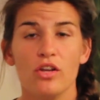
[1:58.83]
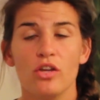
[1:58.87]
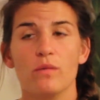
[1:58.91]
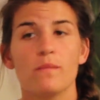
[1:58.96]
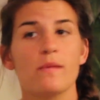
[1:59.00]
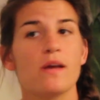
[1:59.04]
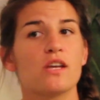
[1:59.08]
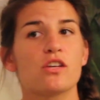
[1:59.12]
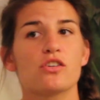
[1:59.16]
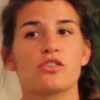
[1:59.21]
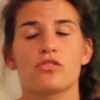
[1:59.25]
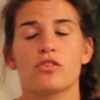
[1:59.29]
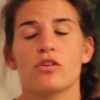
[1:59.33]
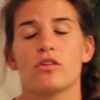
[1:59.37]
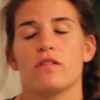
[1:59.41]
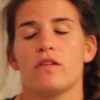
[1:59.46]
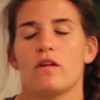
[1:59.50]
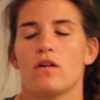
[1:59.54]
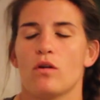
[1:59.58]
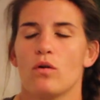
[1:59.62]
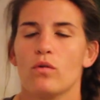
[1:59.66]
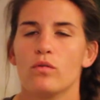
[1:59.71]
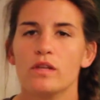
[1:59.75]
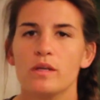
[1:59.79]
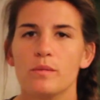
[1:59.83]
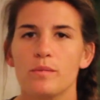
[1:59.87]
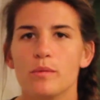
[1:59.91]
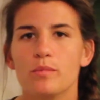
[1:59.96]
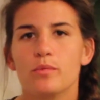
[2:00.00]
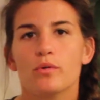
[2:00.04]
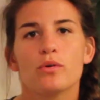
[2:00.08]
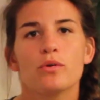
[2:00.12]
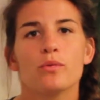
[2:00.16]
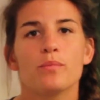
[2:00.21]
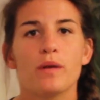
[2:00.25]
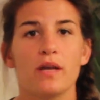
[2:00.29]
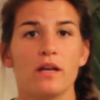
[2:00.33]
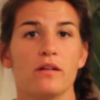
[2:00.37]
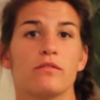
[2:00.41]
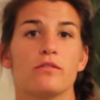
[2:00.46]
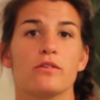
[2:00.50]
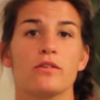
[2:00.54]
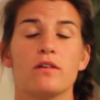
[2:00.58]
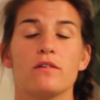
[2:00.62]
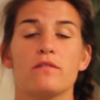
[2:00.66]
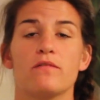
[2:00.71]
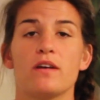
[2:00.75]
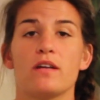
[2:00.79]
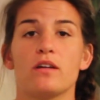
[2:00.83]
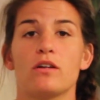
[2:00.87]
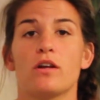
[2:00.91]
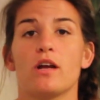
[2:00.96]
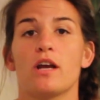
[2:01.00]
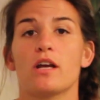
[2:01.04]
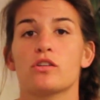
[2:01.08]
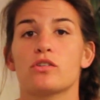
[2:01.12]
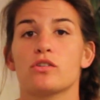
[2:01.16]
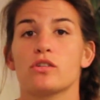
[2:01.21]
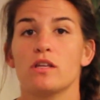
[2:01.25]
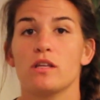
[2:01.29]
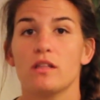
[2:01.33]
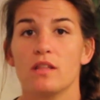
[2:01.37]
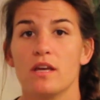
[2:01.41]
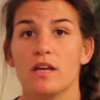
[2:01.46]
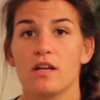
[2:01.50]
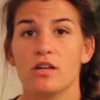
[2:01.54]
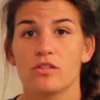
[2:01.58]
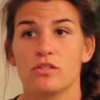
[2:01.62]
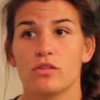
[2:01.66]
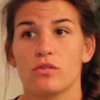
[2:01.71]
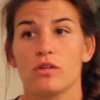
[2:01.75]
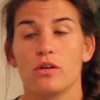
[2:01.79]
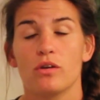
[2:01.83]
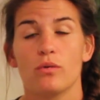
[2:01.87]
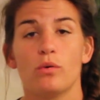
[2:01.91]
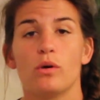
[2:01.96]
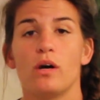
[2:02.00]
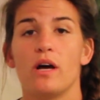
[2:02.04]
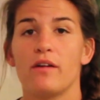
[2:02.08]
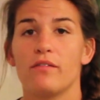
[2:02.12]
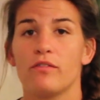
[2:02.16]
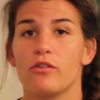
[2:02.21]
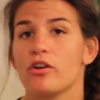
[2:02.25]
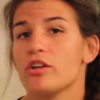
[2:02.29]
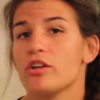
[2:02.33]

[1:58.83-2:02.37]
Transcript: You make sure that only people who paid for the event are actually there, so they will have